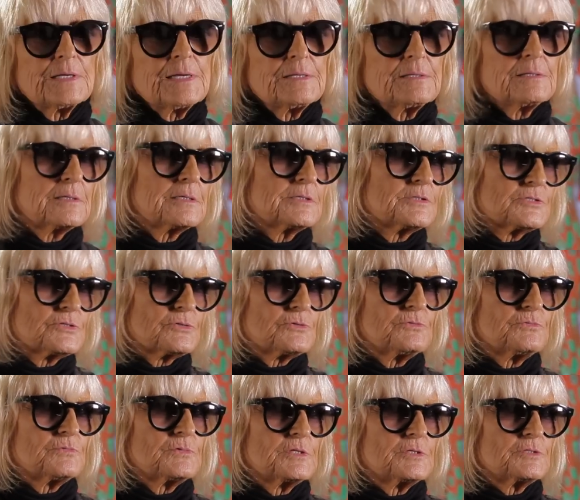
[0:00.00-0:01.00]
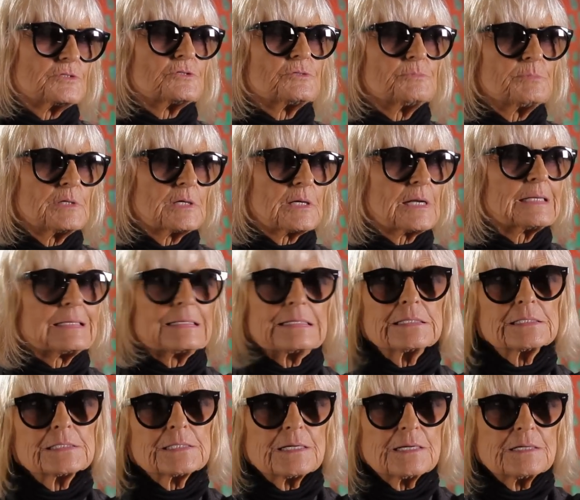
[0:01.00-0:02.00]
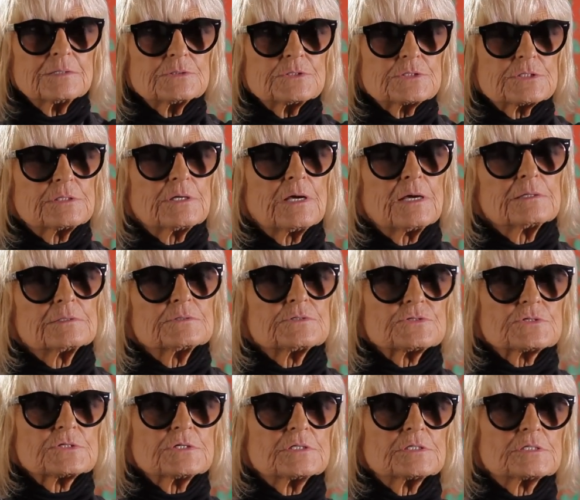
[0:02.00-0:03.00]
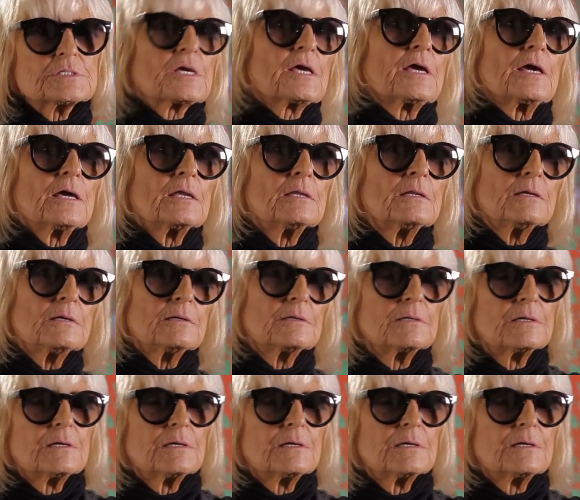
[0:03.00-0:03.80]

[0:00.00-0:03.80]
I think it sort of needs to be cleaned out and start again.